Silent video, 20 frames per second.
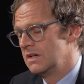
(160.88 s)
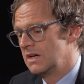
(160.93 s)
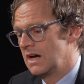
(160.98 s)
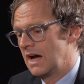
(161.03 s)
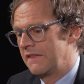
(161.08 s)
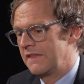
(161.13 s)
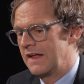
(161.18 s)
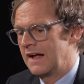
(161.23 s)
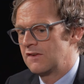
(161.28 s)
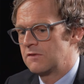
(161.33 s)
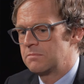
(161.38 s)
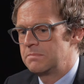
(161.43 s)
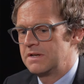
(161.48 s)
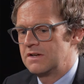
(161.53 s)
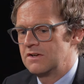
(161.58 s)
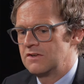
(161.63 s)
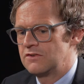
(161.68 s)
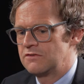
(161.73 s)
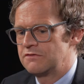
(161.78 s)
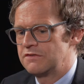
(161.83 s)
And that's
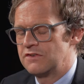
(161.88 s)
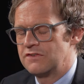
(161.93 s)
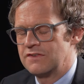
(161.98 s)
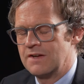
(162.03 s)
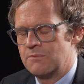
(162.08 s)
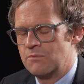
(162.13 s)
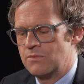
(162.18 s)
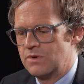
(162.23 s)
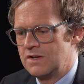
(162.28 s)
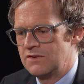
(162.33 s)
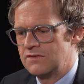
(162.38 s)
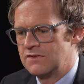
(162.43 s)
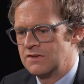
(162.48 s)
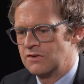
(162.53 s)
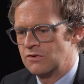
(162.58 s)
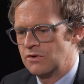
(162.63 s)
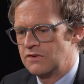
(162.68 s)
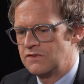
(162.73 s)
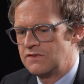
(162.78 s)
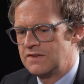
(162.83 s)
because for some
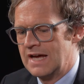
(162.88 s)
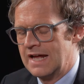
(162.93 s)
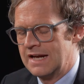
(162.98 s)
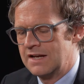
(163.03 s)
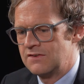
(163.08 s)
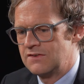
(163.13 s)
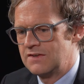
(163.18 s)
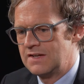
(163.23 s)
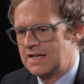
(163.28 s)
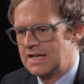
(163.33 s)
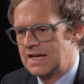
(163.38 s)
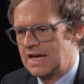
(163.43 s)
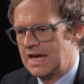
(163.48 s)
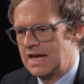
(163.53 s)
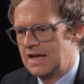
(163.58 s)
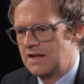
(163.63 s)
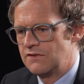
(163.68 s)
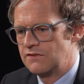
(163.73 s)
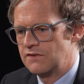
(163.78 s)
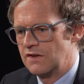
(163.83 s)
reason, Christianity
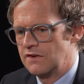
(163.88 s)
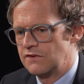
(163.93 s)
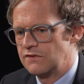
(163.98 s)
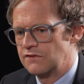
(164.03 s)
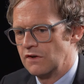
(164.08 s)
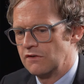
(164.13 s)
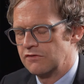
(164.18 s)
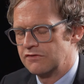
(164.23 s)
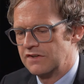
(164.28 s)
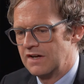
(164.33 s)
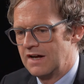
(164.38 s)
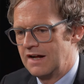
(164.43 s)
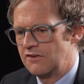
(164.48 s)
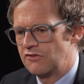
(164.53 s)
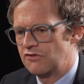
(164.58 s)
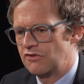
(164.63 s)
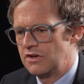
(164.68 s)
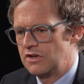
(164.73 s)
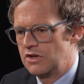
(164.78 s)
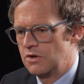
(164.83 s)
is a soft
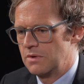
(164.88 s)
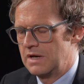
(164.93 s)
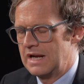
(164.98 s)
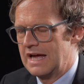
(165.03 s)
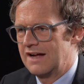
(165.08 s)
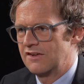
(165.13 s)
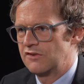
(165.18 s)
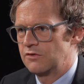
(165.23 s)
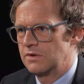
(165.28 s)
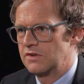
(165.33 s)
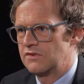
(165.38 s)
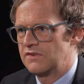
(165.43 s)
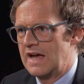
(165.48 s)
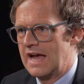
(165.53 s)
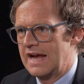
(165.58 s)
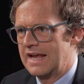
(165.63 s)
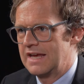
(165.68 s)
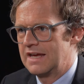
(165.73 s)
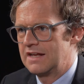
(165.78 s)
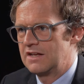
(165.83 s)
touch. You're allowed to
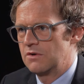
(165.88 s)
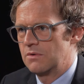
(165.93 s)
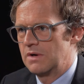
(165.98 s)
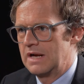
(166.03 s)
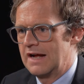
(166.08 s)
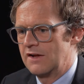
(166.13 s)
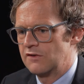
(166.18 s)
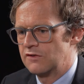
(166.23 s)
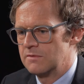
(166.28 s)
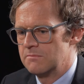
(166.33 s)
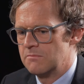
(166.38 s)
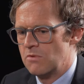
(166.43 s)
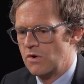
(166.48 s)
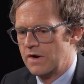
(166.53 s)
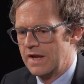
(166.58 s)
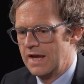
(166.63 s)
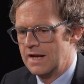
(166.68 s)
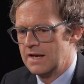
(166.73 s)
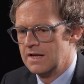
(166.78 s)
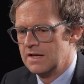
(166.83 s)
attack it, you're allowed to
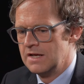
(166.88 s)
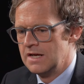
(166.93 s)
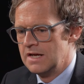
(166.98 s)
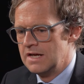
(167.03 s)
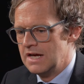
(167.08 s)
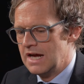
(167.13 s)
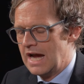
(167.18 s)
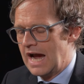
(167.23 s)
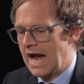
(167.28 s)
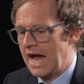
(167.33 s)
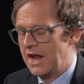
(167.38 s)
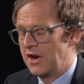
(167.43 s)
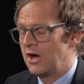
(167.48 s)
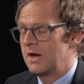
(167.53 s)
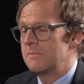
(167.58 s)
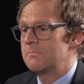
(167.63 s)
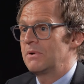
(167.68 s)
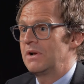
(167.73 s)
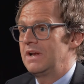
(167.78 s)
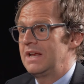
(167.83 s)
mock it.
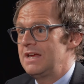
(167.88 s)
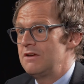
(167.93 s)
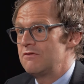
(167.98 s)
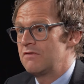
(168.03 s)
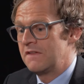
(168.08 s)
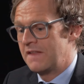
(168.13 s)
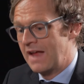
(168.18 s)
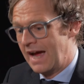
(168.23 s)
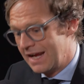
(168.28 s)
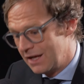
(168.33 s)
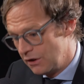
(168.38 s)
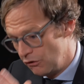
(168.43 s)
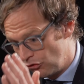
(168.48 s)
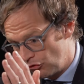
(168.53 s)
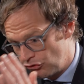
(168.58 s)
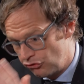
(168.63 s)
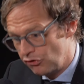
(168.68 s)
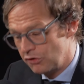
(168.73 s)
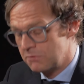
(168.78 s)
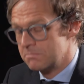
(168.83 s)
And I believe in that. You
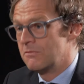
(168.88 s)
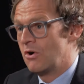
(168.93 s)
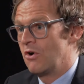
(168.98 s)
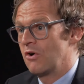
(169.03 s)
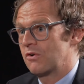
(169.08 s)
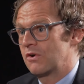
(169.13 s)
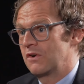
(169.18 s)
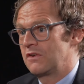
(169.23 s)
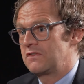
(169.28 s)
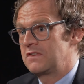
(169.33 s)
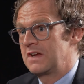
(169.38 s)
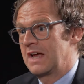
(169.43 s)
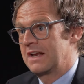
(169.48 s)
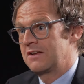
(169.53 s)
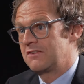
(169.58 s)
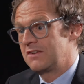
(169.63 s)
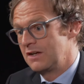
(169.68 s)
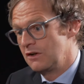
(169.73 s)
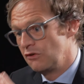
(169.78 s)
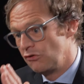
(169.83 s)
should mock
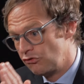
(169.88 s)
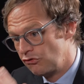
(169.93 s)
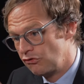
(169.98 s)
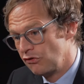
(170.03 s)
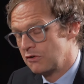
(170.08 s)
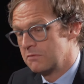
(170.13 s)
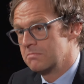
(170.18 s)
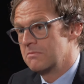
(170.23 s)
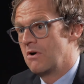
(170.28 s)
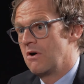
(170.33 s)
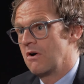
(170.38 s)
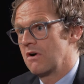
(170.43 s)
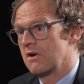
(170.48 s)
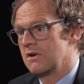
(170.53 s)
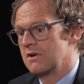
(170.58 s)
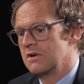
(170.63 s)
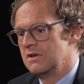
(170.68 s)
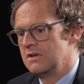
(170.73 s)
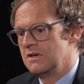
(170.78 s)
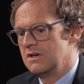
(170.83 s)
Christianity, you should
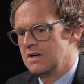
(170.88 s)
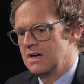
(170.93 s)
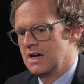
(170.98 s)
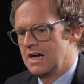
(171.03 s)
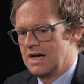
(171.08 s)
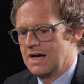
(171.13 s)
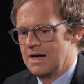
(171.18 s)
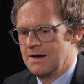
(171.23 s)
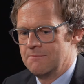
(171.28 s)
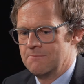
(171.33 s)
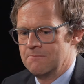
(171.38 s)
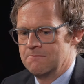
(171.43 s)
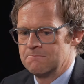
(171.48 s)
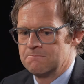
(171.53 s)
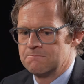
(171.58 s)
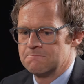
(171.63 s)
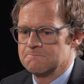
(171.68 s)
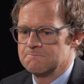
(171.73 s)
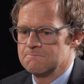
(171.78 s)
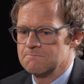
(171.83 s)
mock um,
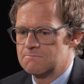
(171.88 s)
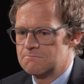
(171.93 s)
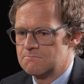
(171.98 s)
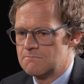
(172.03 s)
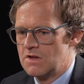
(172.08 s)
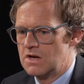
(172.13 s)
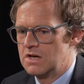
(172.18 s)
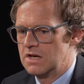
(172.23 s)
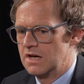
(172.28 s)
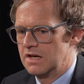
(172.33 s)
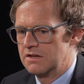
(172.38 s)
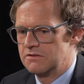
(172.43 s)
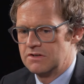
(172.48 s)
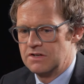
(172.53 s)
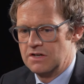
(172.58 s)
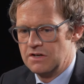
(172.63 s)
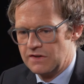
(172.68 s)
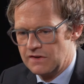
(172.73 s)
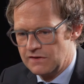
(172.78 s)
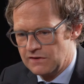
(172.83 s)
uh,
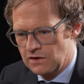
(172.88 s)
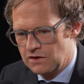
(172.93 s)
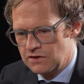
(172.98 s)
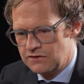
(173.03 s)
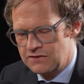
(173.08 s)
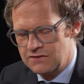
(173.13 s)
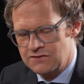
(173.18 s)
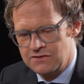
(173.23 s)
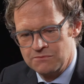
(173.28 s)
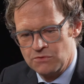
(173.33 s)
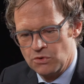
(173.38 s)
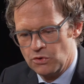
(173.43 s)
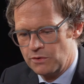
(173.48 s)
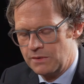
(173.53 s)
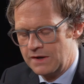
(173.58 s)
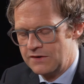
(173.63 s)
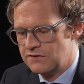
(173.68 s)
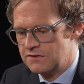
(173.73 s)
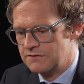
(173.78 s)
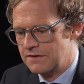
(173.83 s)
you know, Catholicism, all the
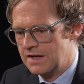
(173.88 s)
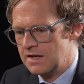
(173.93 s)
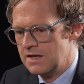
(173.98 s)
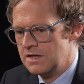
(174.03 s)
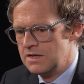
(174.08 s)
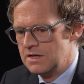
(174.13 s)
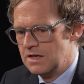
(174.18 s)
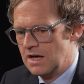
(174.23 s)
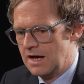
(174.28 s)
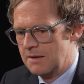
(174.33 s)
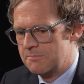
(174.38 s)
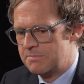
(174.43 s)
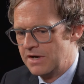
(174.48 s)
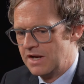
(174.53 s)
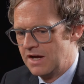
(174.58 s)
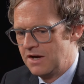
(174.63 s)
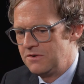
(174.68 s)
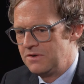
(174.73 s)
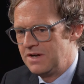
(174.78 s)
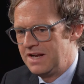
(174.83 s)
rest of it, uh,
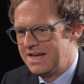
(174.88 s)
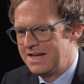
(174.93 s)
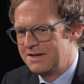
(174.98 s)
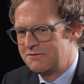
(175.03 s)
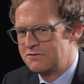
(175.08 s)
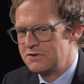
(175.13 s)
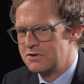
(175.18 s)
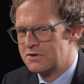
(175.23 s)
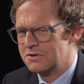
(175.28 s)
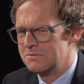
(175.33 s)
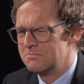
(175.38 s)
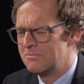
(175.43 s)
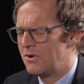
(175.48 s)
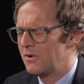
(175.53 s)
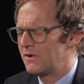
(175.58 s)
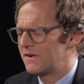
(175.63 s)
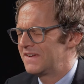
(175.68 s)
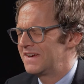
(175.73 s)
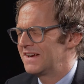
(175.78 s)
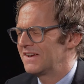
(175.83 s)
but only if you can
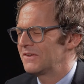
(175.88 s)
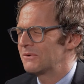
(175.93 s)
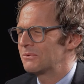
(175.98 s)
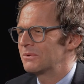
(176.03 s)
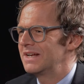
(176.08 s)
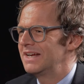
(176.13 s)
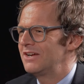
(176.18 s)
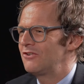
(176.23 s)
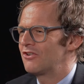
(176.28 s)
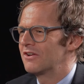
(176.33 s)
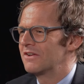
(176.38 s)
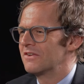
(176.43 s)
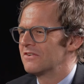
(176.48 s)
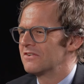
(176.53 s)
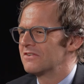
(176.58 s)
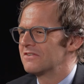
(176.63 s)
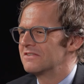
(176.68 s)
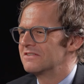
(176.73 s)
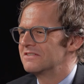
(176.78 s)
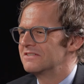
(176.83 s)
mock the other
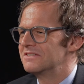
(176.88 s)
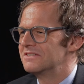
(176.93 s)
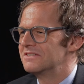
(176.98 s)
religions.